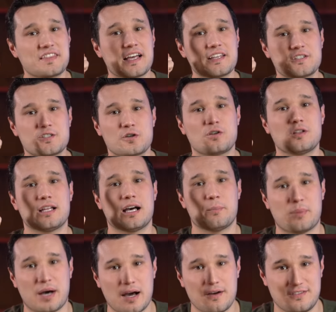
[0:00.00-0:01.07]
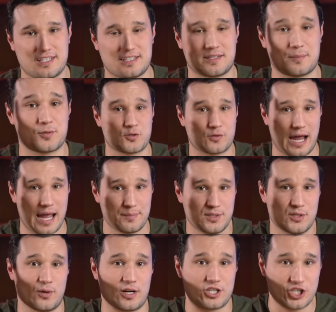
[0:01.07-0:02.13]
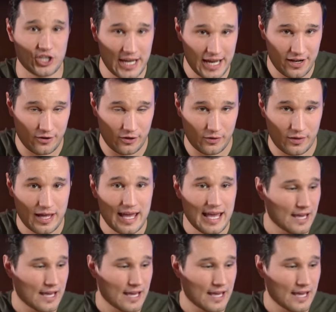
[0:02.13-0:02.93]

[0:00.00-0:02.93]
that circle above to subscribe to our channel.